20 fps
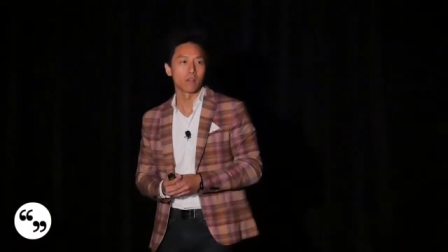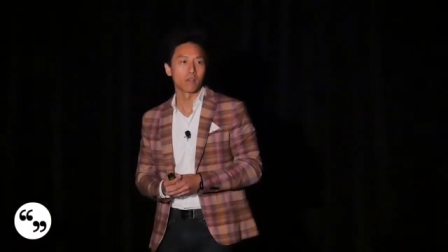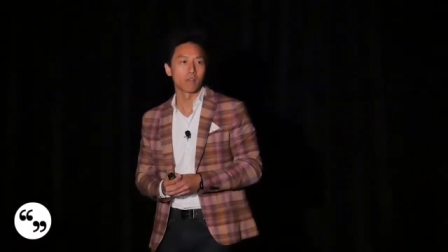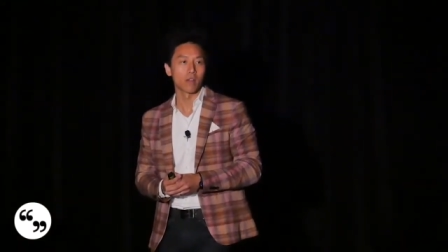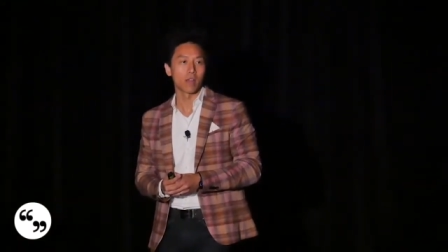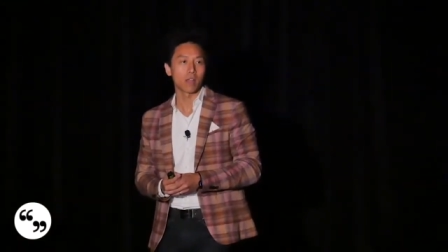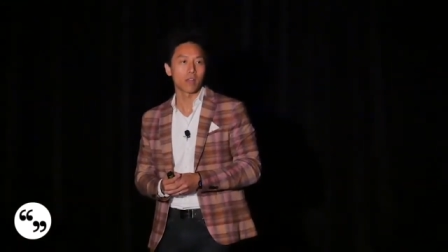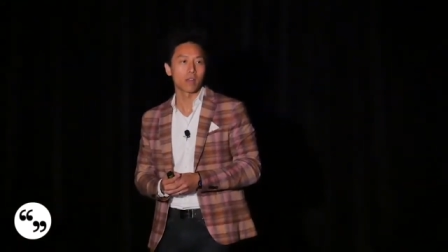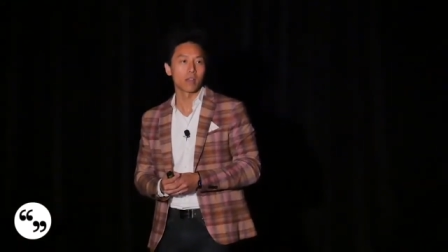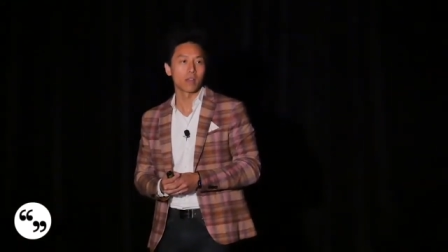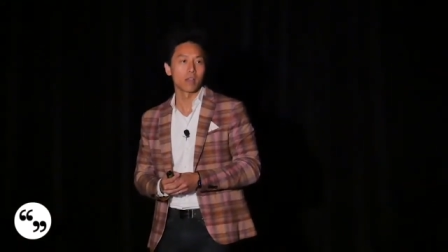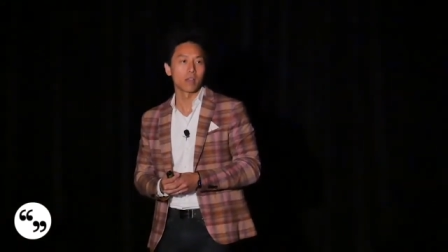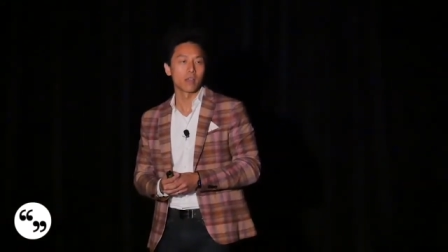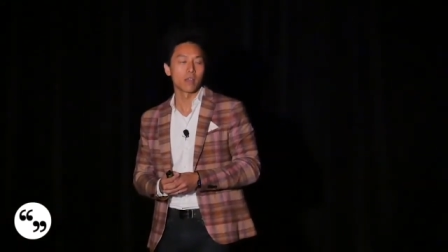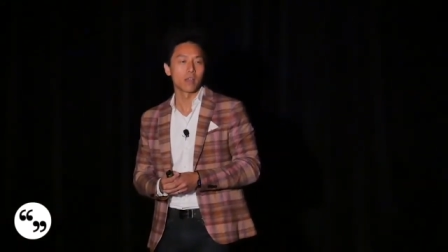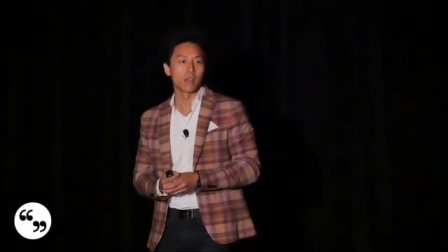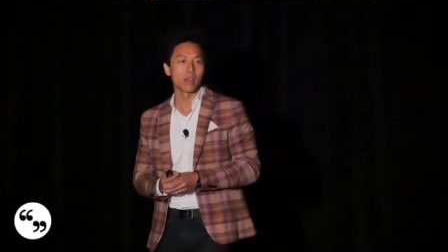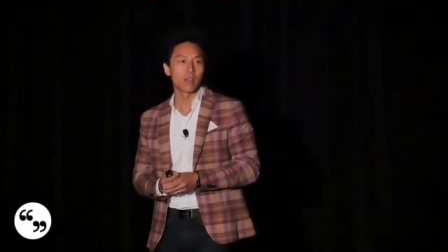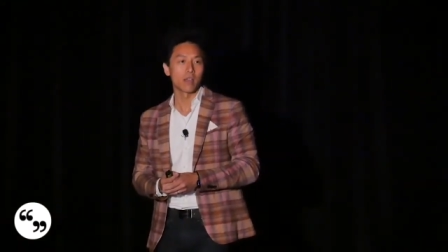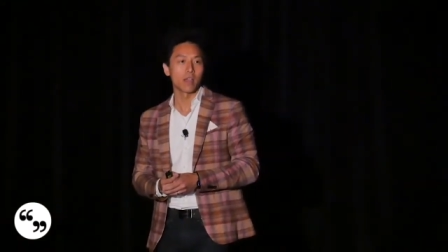right?
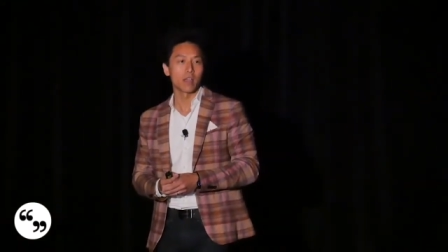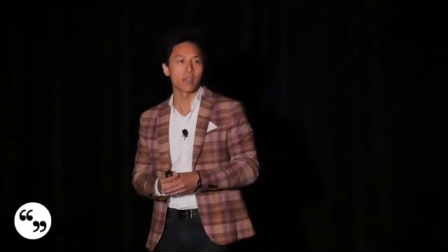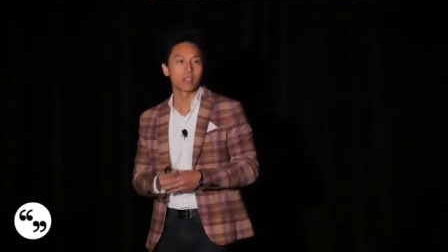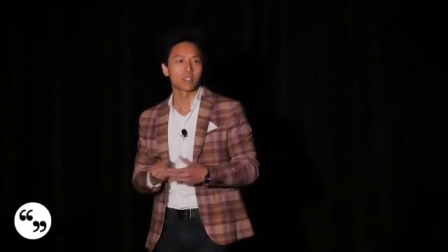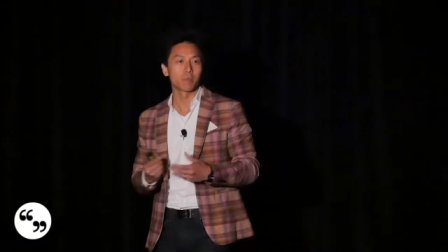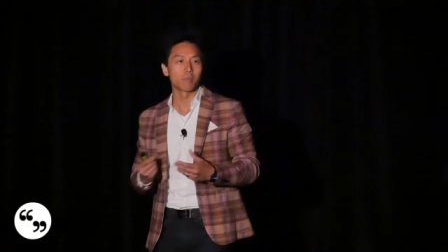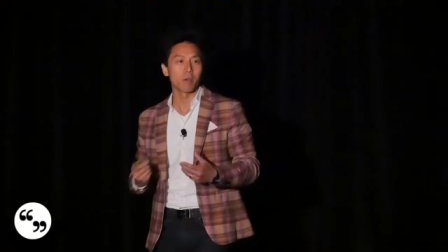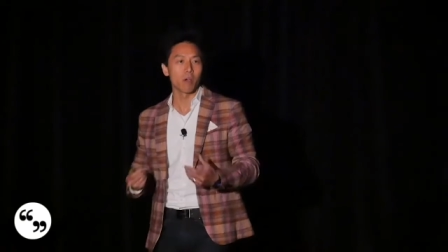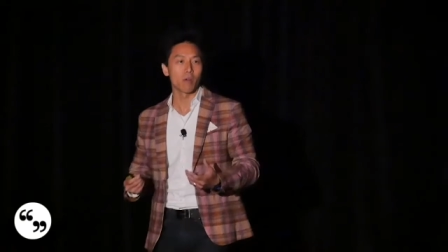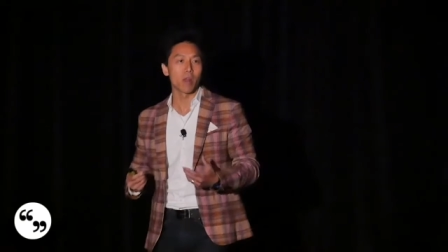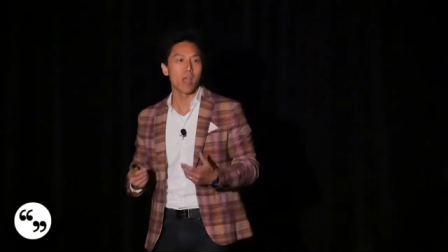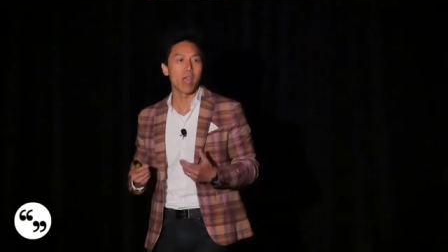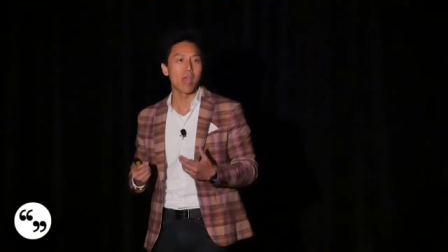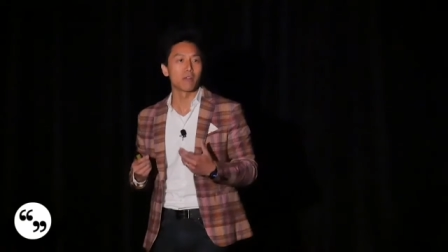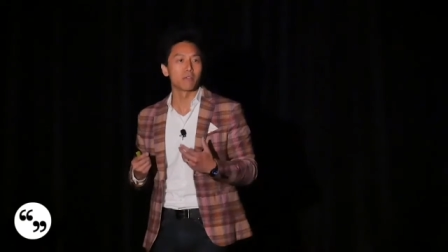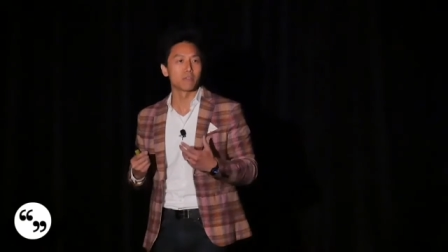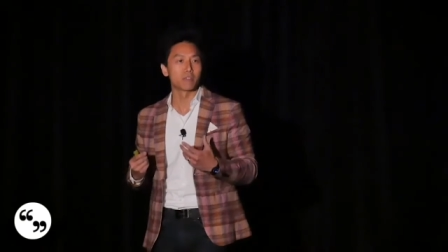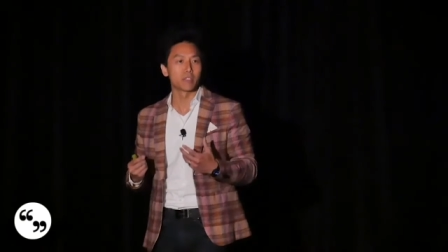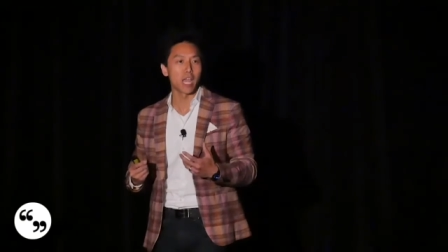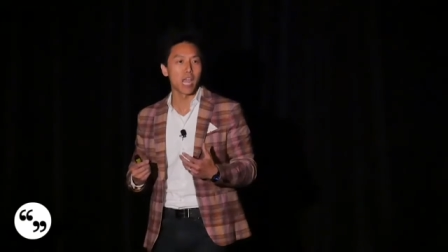It's about
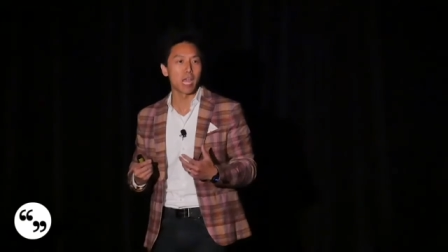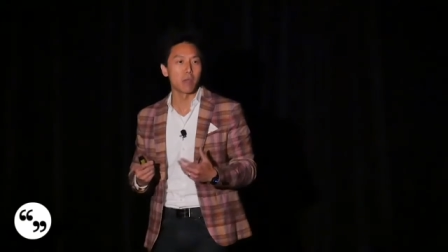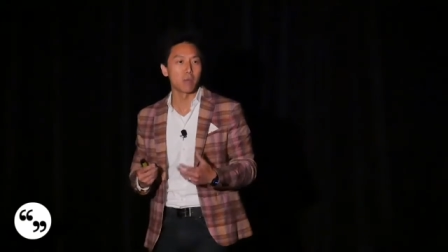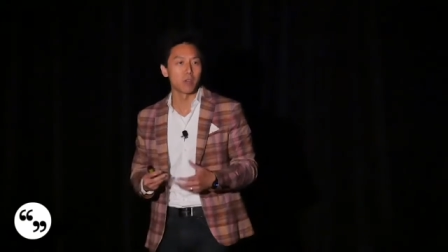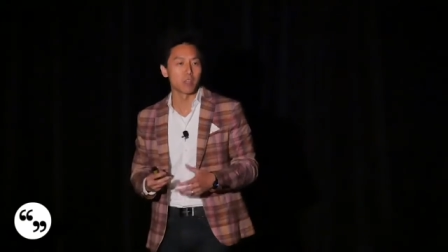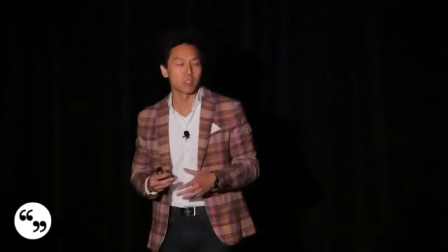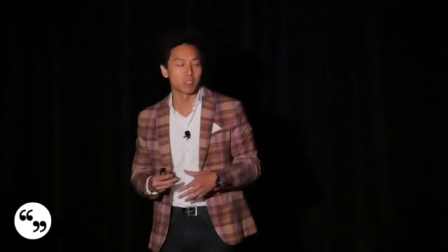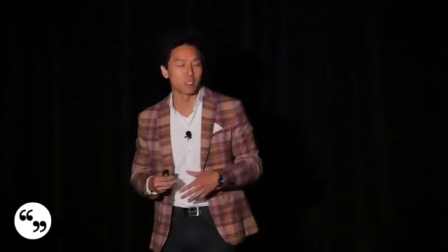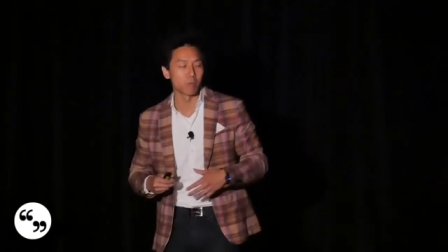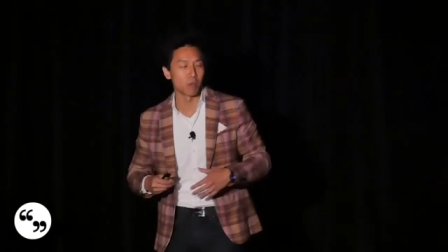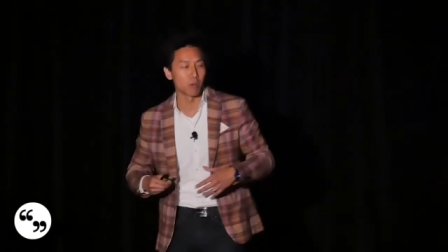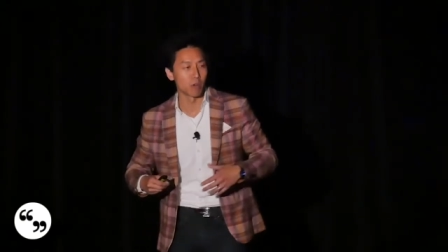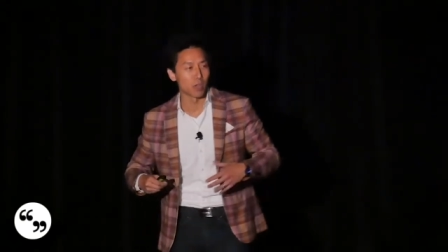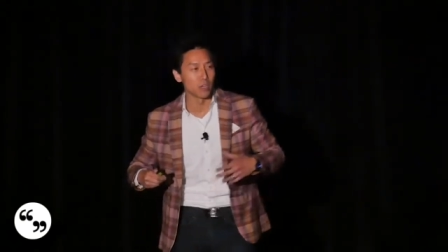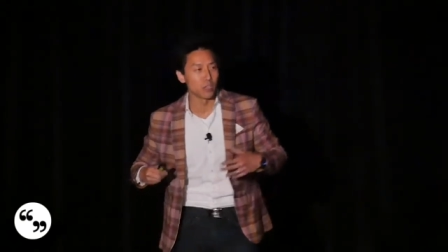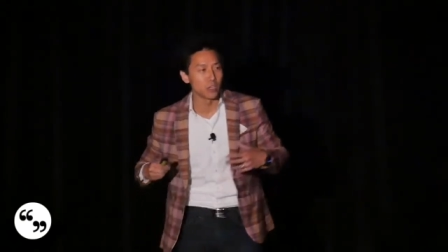entertainment. It's about